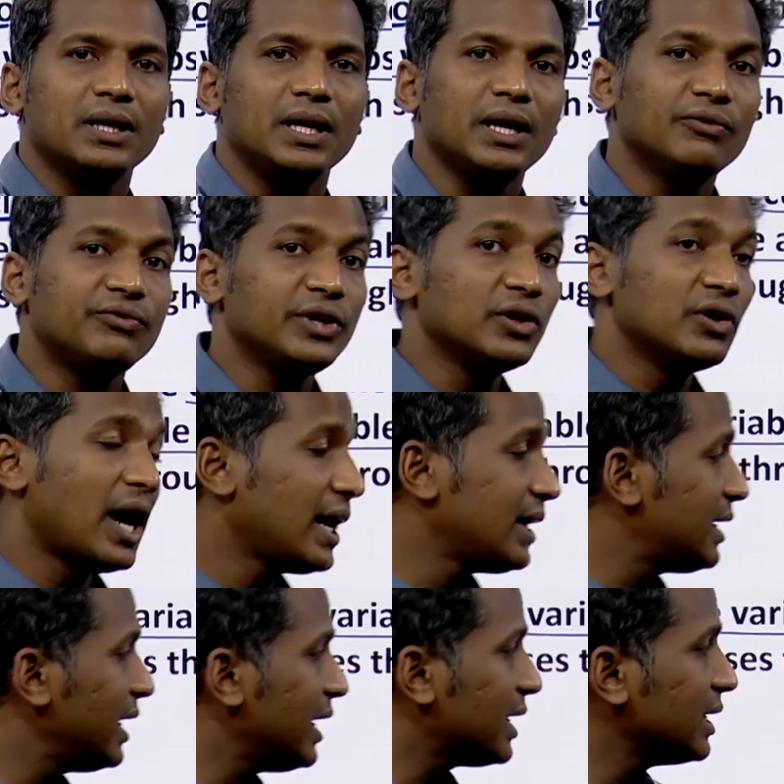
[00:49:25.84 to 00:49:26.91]
If you
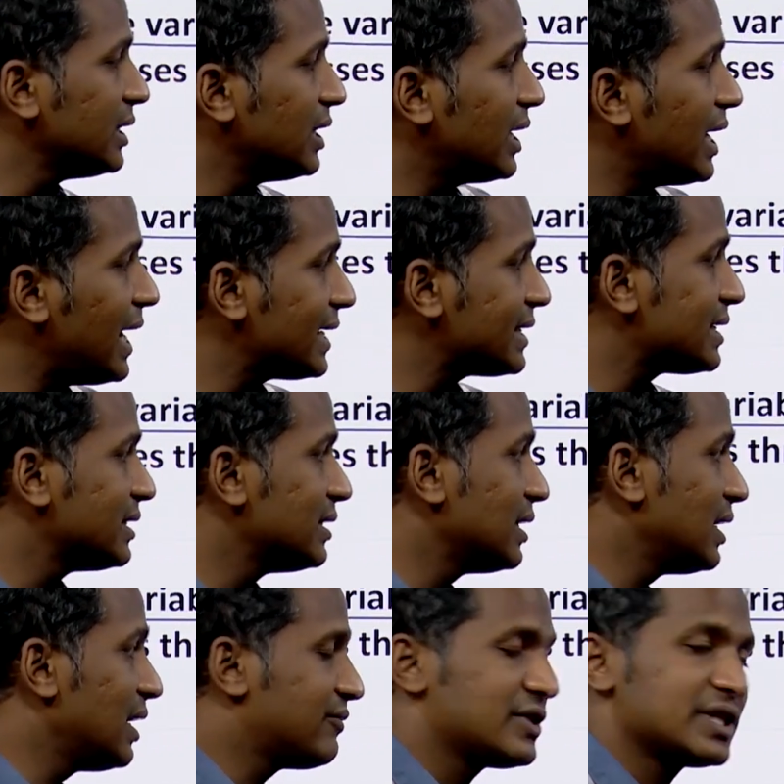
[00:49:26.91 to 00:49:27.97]
had taken the x in the
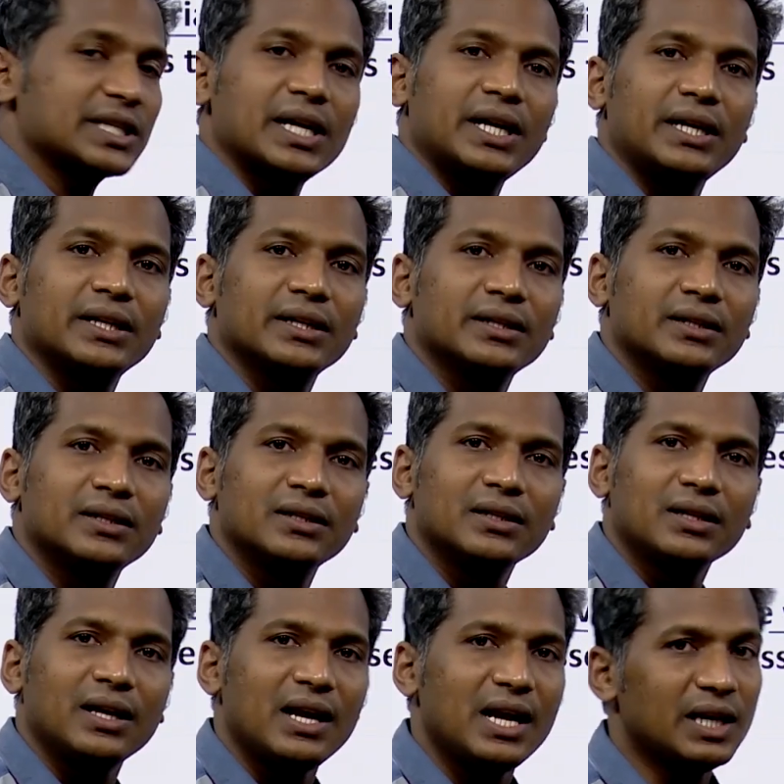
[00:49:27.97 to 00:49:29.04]
left side,
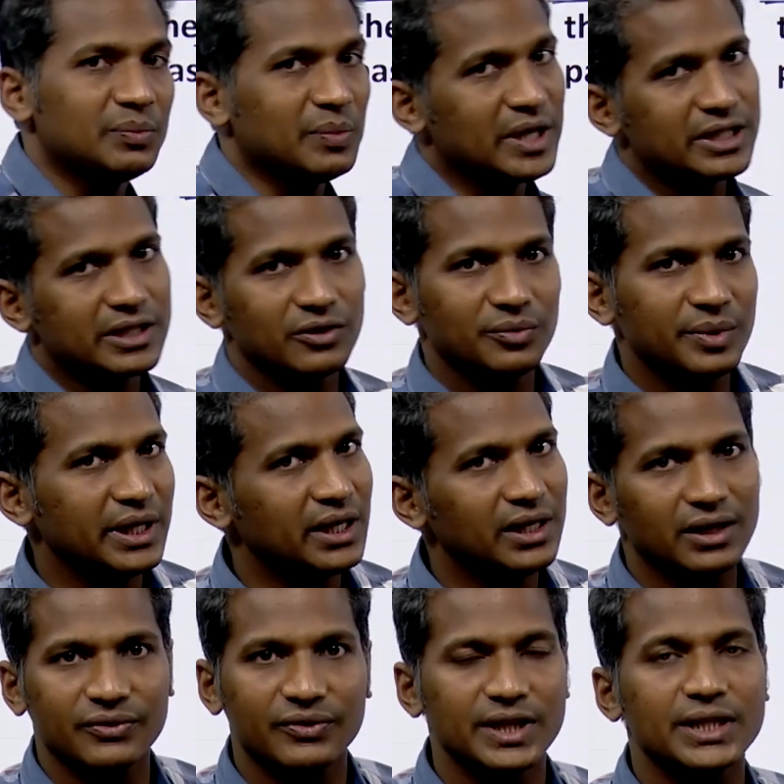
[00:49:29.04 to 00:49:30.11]
it must have been a
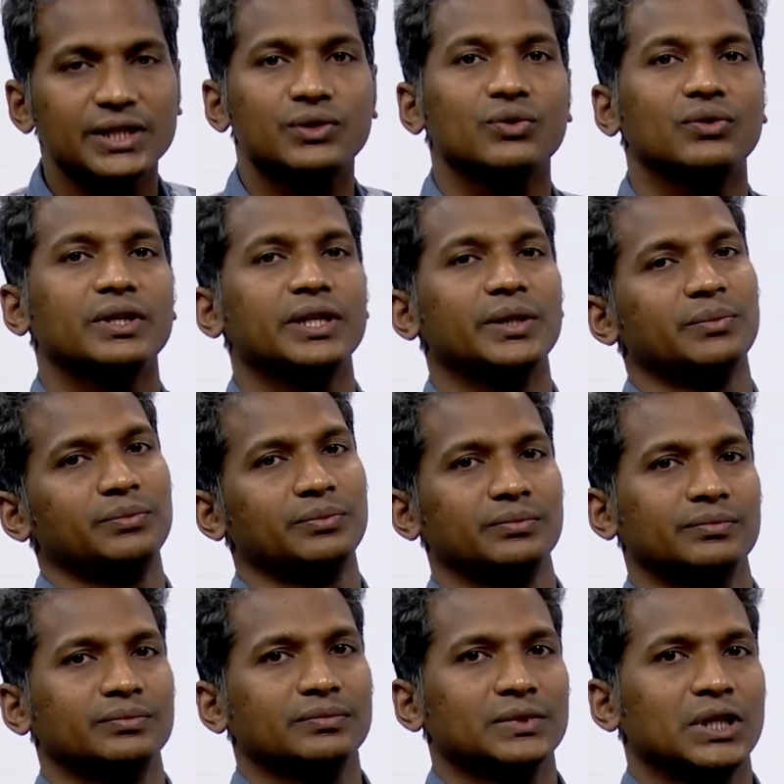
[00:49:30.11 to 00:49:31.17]
different story.
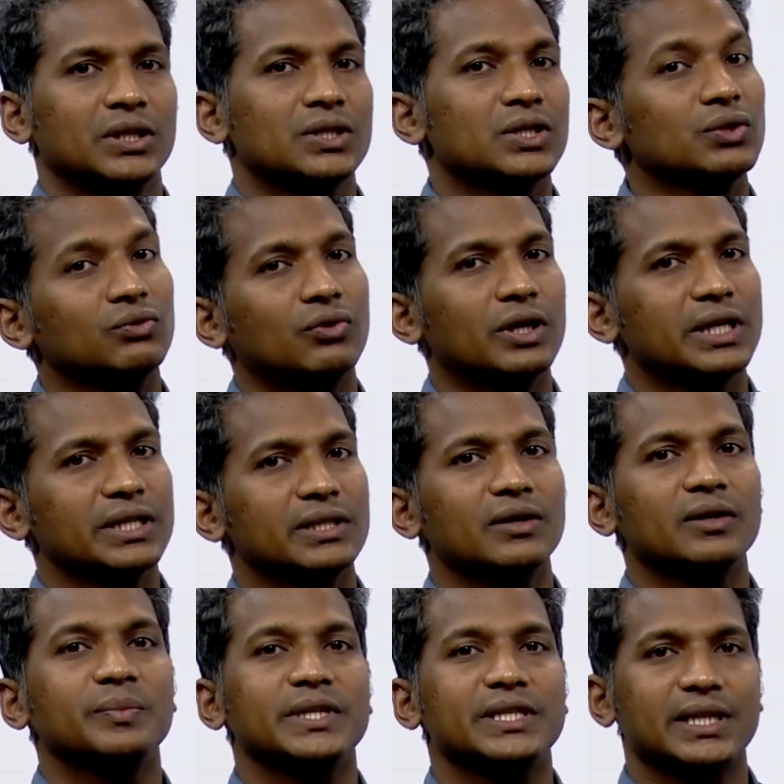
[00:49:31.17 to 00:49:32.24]
So what is
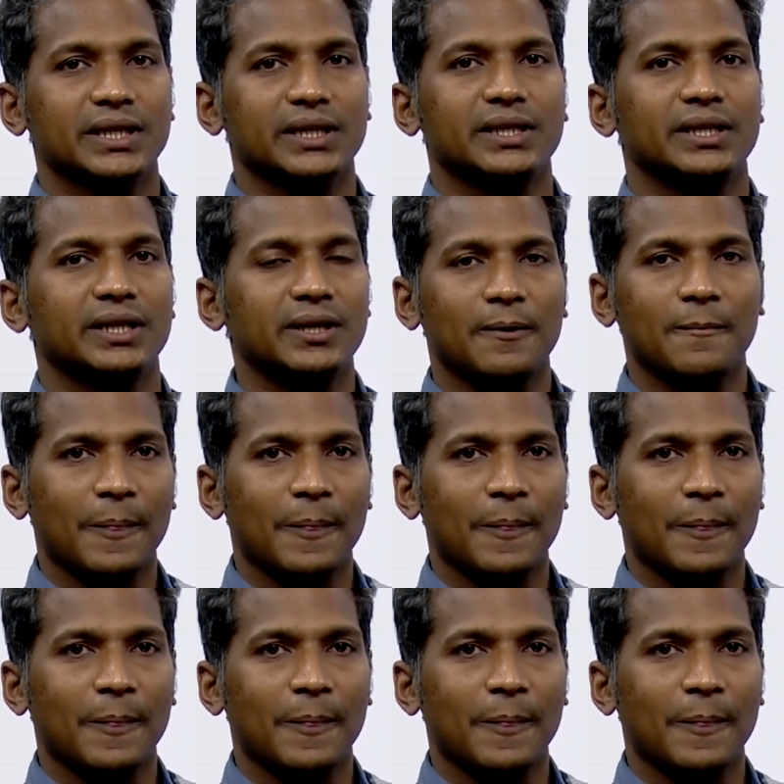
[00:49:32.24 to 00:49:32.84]
our mistake here?